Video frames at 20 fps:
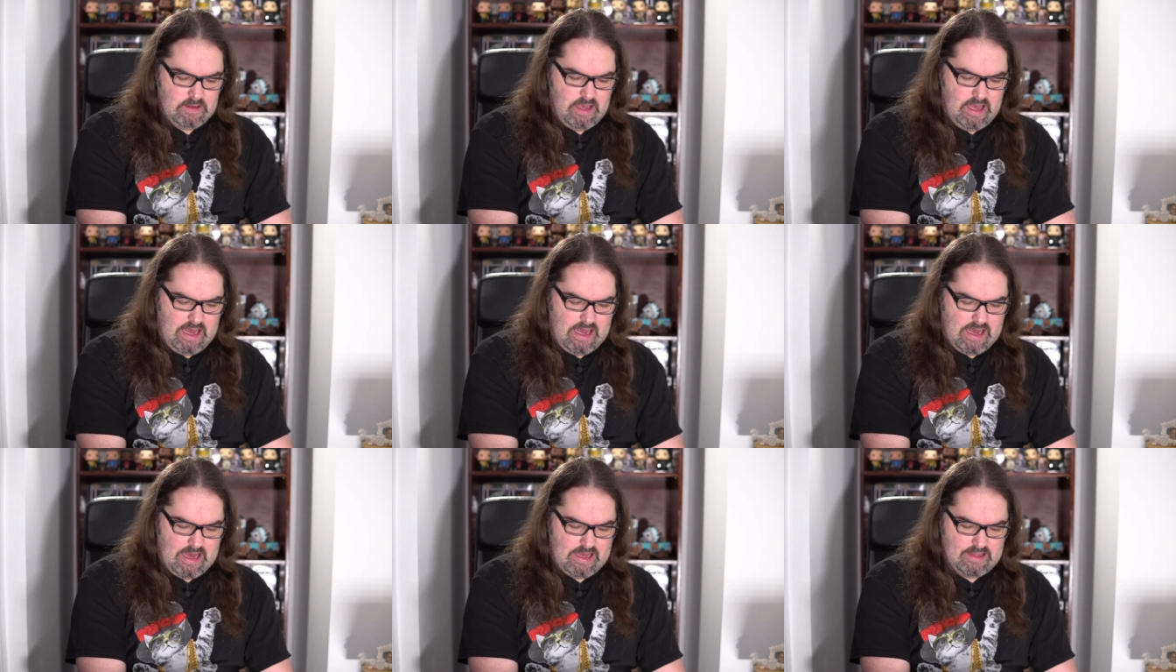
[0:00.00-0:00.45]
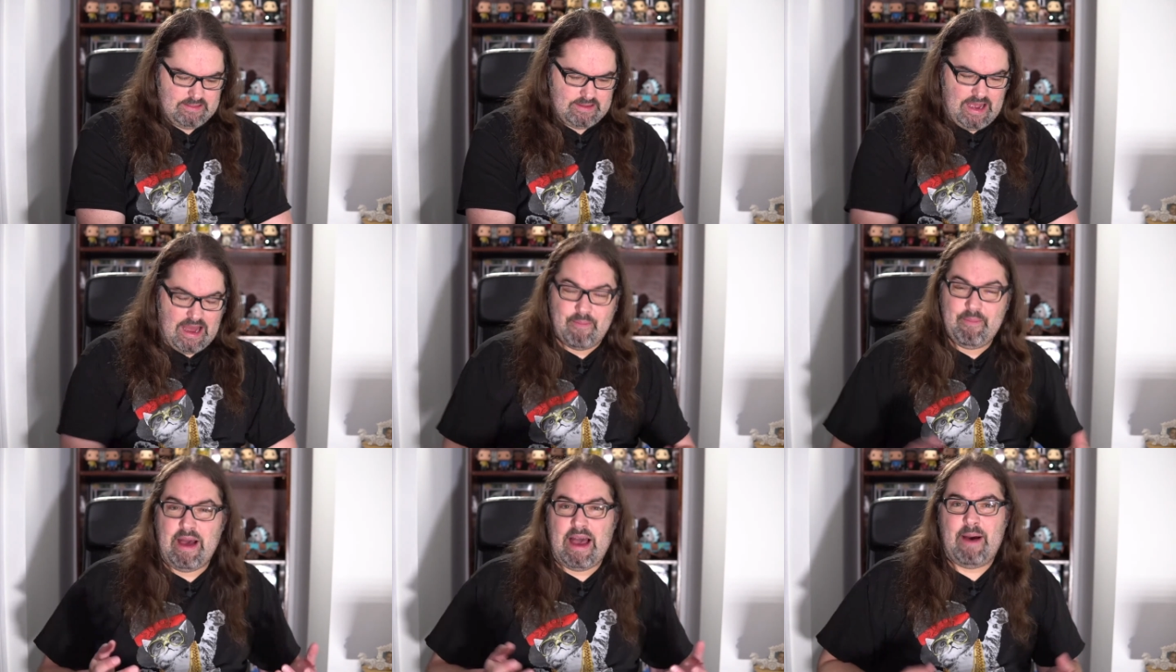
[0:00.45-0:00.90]
and
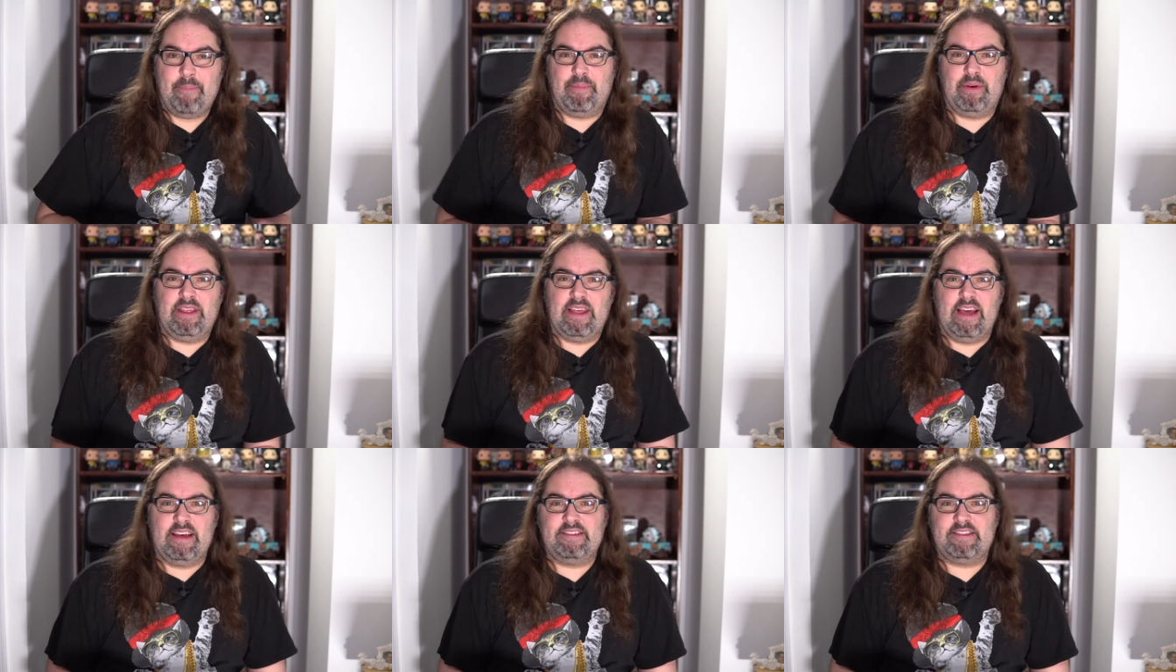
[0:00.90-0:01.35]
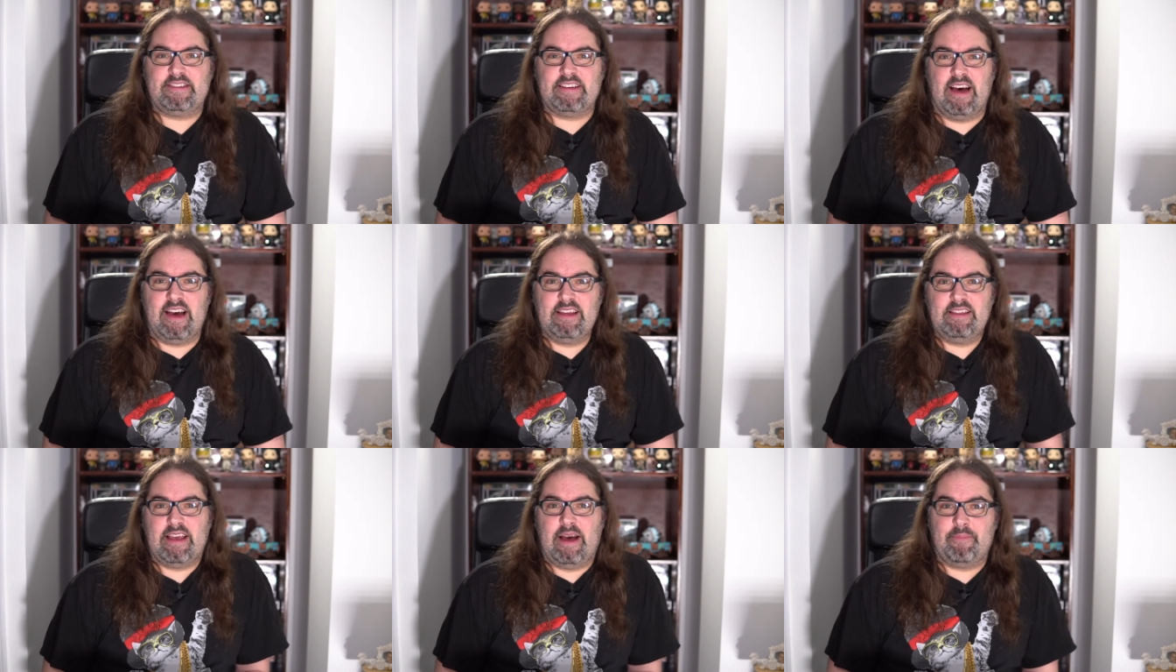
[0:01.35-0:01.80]
I'm happy that I
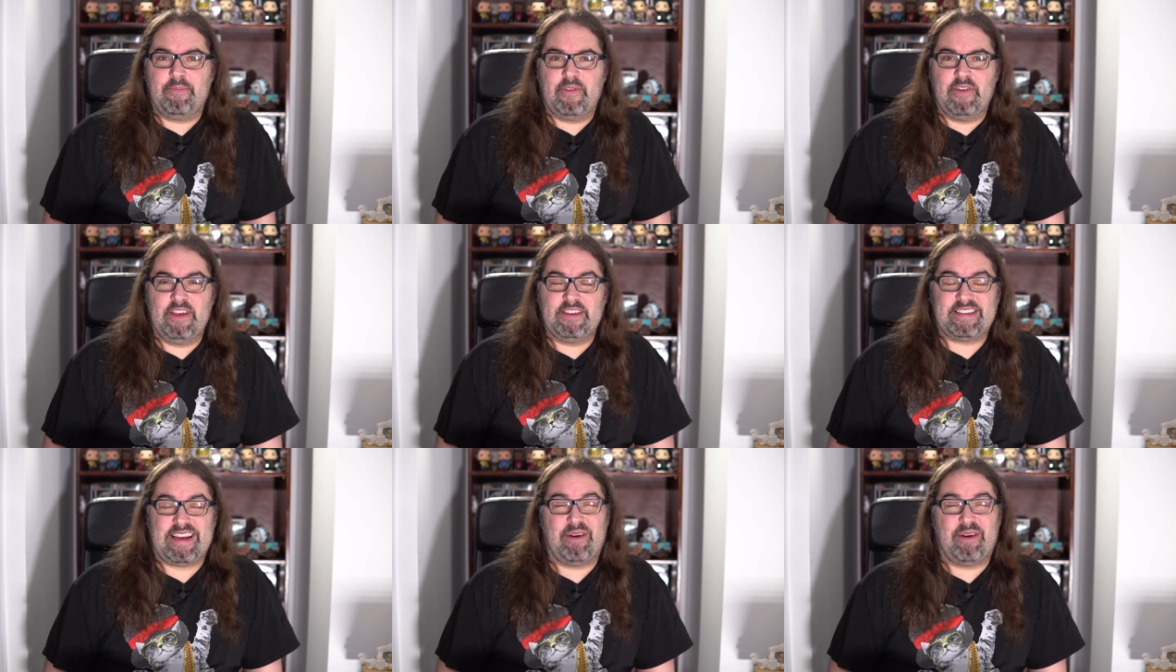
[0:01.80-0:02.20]
signed up for this.